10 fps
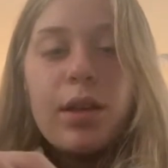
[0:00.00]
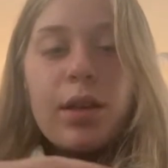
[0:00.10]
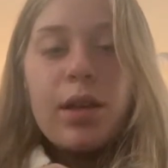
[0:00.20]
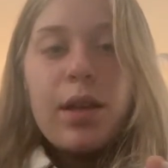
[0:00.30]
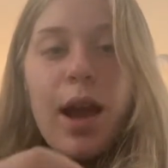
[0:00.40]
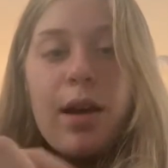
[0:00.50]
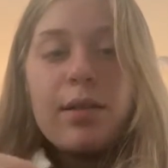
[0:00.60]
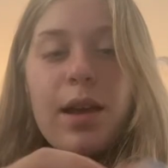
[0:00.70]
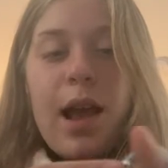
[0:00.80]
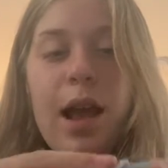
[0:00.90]
yeah,
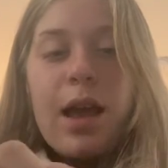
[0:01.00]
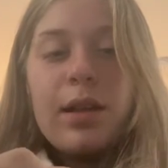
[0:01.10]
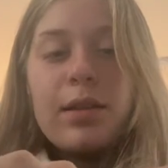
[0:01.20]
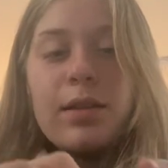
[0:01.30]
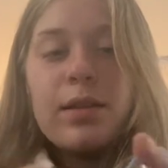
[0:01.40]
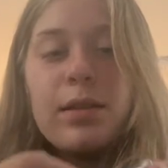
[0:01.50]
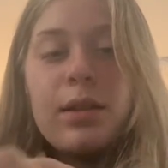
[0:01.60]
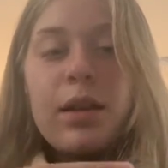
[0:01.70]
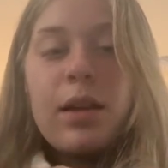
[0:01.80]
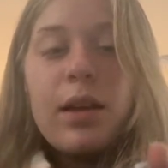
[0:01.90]
and
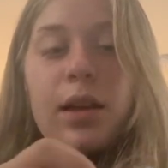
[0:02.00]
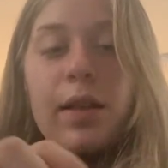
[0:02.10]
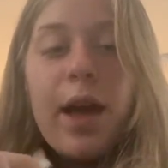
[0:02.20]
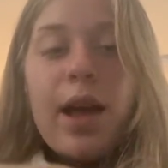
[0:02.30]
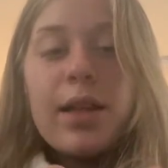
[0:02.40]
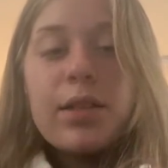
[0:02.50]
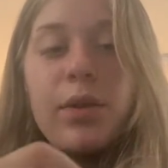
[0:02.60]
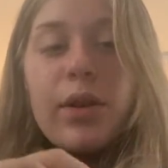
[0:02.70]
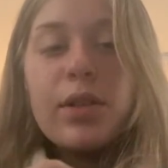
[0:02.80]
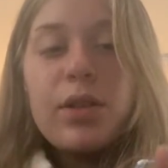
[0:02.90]
that is
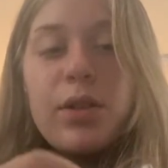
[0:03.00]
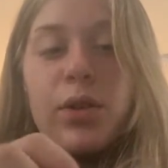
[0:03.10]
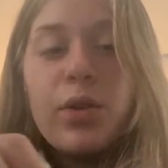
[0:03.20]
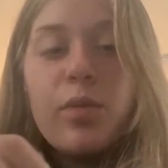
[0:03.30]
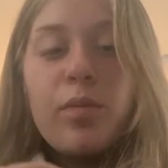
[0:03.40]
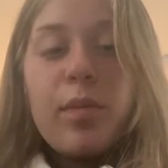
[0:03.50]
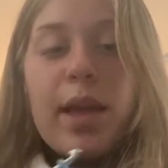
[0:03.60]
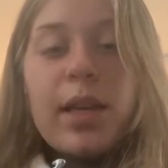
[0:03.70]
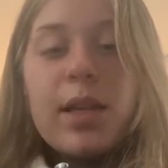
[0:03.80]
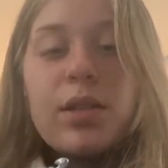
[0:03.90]
going to
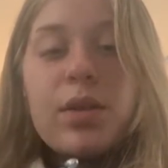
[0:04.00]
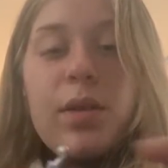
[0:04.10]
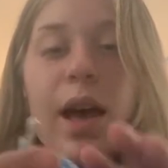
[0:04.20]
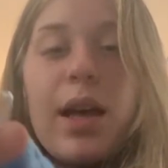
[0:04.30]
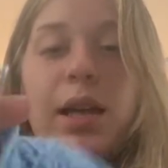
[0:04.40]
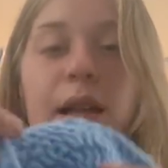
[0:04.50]
make it so that